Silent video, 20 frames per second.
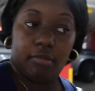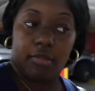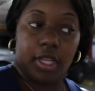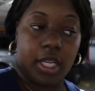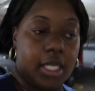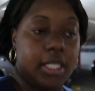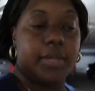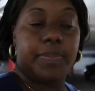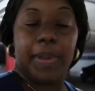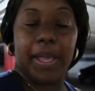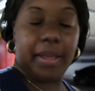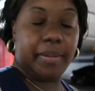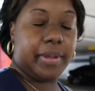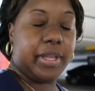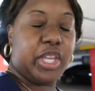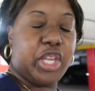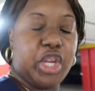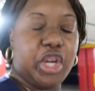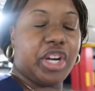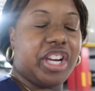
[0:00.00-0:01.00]
because baby,
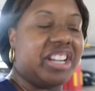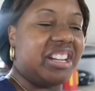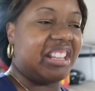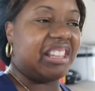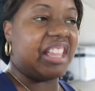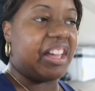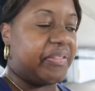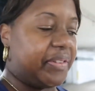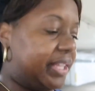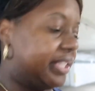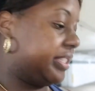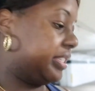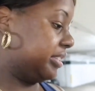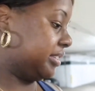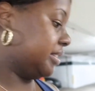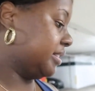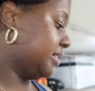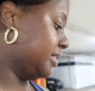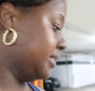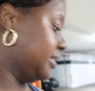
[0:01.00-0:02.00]
you're gonna love it,
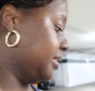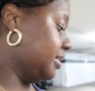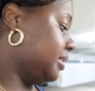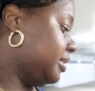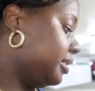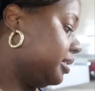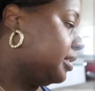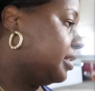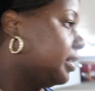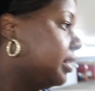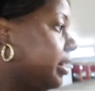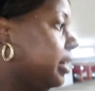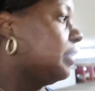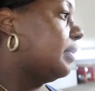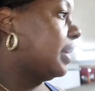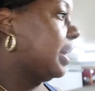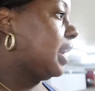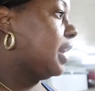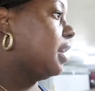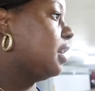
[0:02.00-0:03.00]

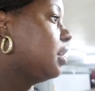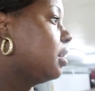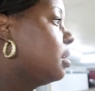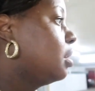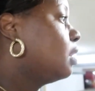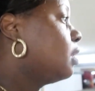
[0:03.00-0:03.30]
okay?